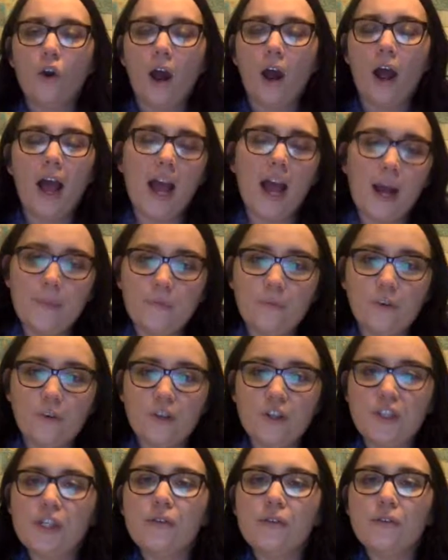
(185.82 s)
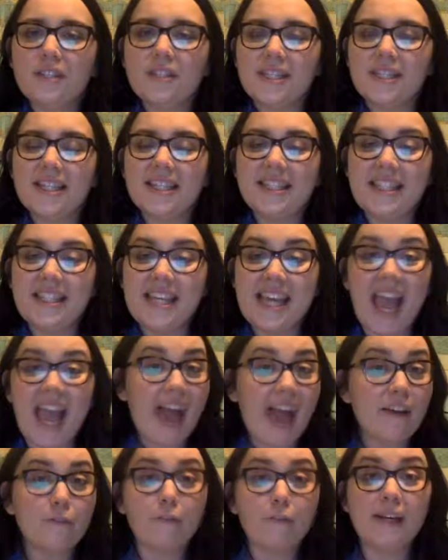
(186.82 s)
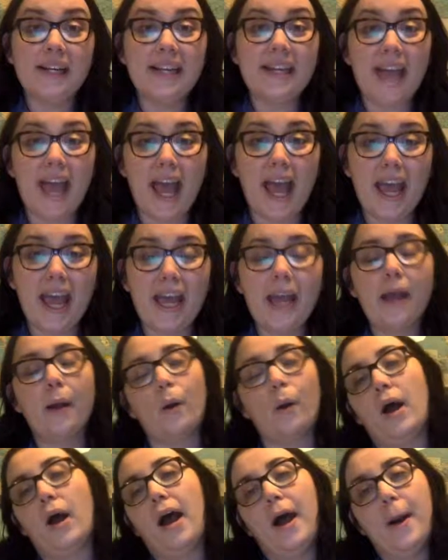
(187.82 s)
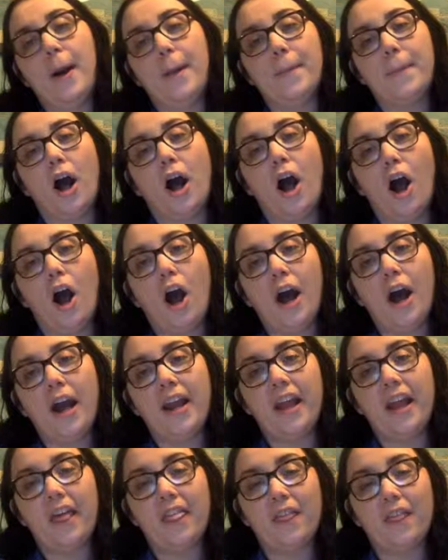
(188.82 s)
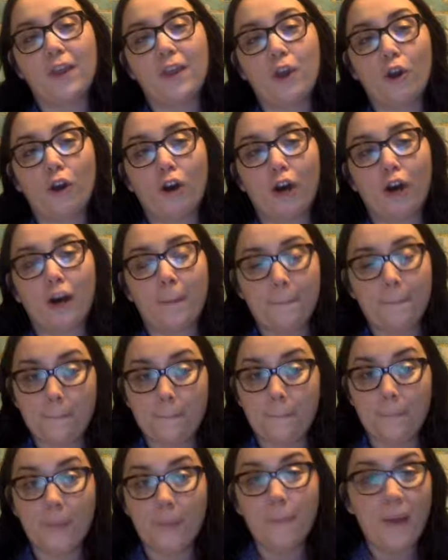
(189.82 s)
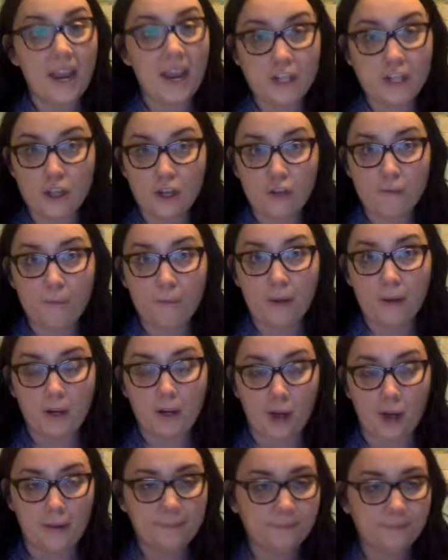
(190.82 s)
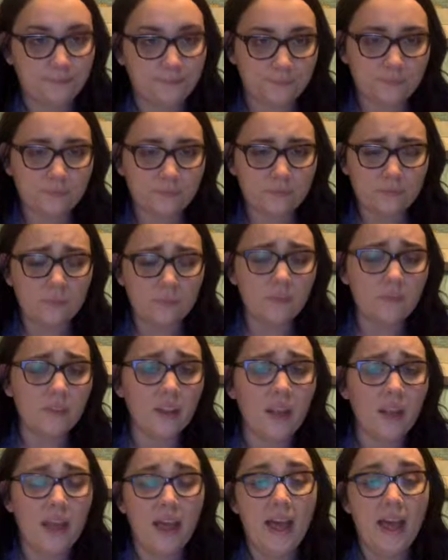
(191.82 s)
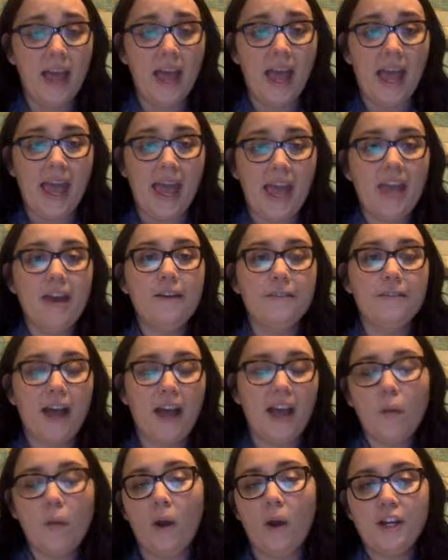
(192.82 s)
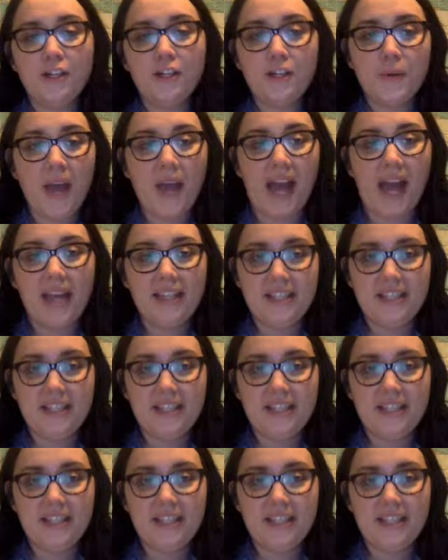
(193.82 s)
for students to see every day on the page that you've put it on. If I want to add